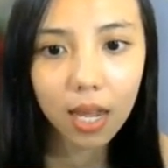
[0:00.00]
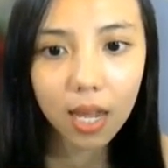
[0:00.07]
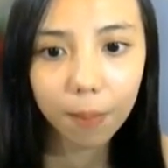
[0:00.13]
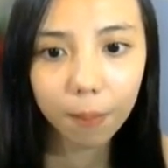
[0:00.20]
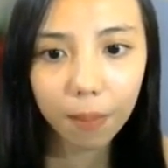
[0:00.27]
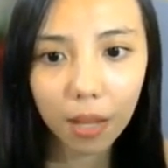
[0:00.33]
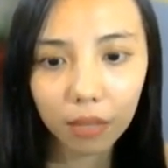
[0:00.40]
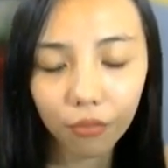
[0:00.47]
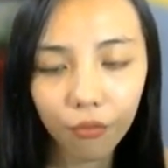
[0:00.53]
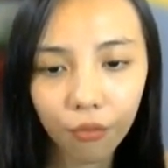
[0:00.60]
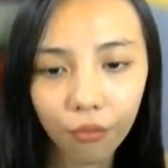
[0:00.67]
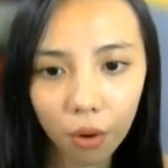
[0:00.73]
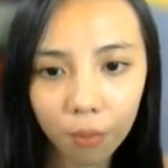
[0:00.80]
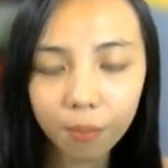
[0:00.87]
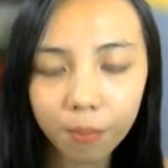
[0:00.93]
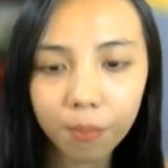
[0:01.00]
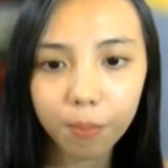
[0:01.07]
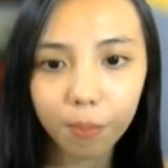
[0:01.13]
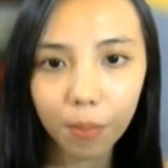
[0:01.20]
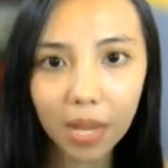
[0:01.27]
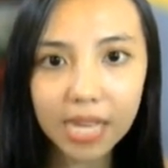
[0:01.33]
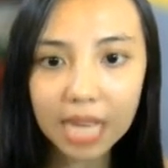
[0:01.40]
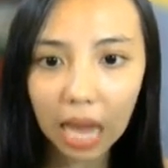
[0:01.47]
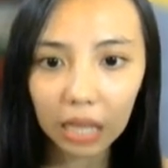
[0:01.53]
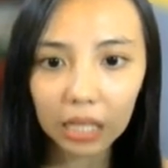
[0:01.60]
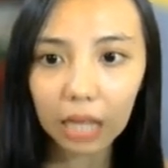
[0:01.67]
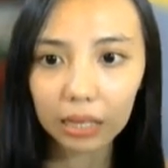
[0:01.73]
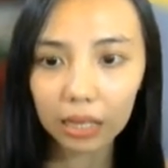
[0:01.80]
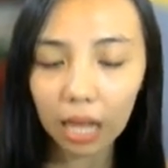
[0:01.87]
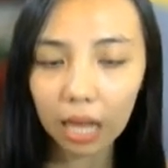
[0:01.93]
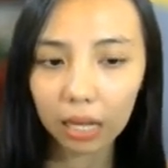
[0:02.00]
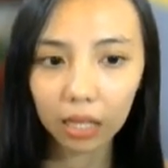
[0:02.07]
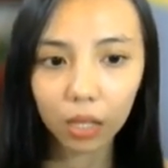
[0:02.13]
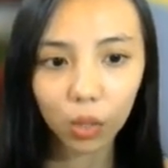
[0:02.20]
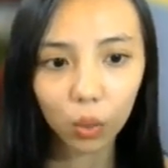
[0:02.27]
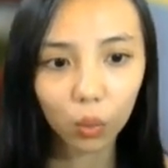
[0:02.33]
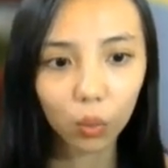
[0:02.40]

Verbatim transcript: platform yang datar itu.